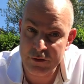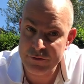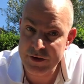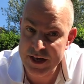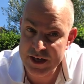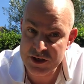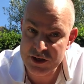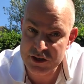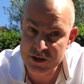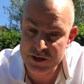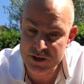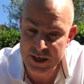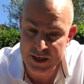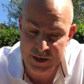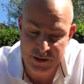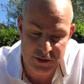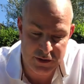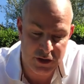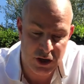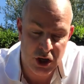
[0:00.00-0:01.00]
of age
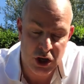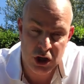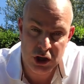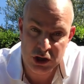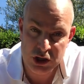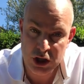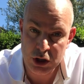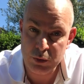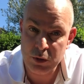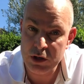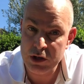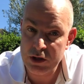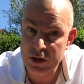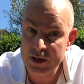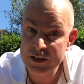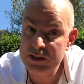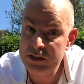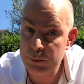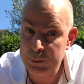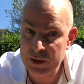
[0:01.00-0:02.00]
six go
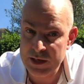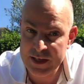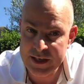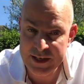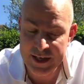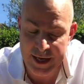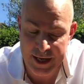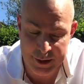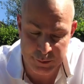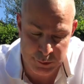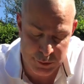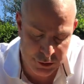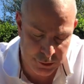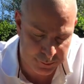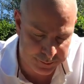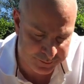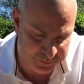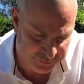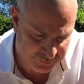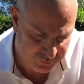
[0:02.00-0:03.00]
online to play games.